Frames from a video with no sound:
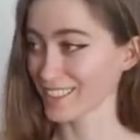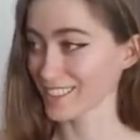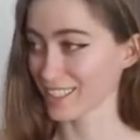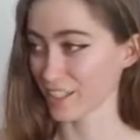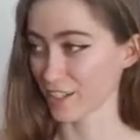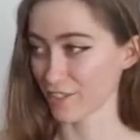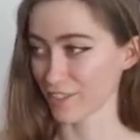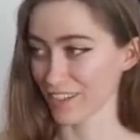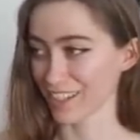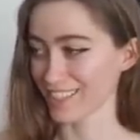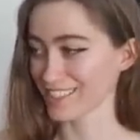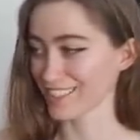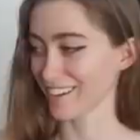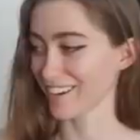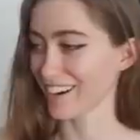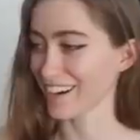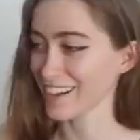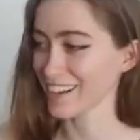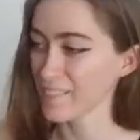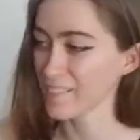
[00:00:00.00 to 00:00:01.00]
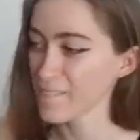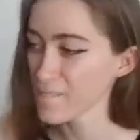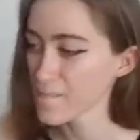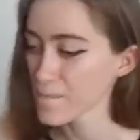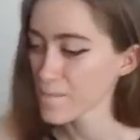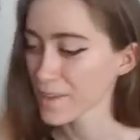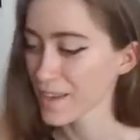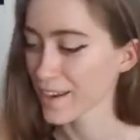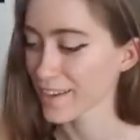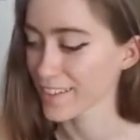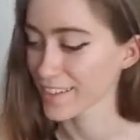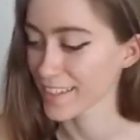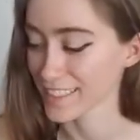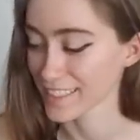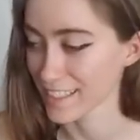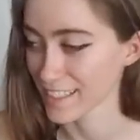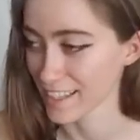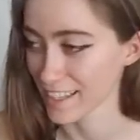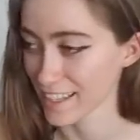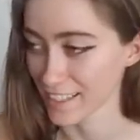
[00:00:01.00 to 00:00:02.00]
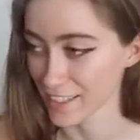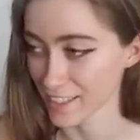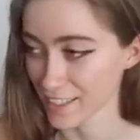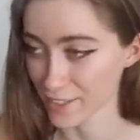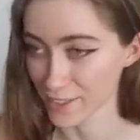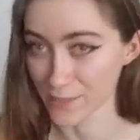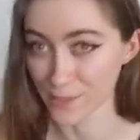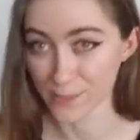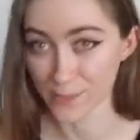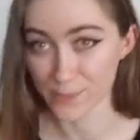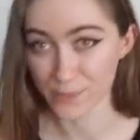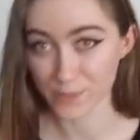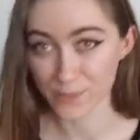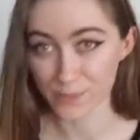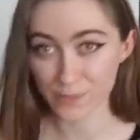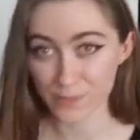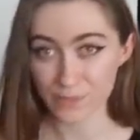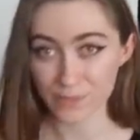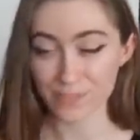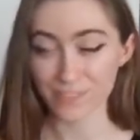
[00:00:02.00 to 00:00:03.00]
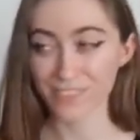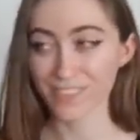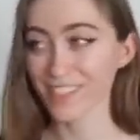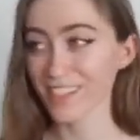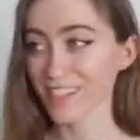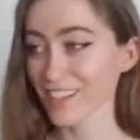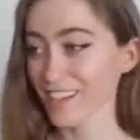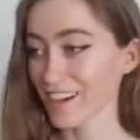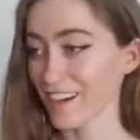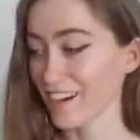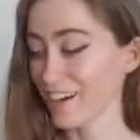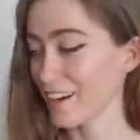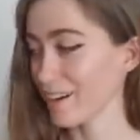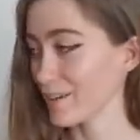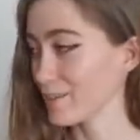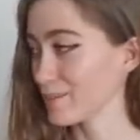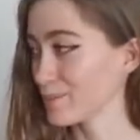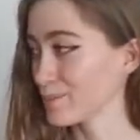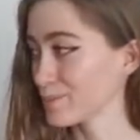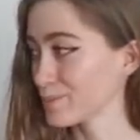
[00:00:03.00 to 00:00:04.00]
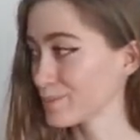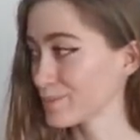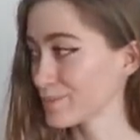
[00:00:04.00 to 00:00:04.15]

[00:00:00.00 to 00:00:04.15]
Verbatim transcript: to clarify. Sorry. I don't think I said thank you. Um,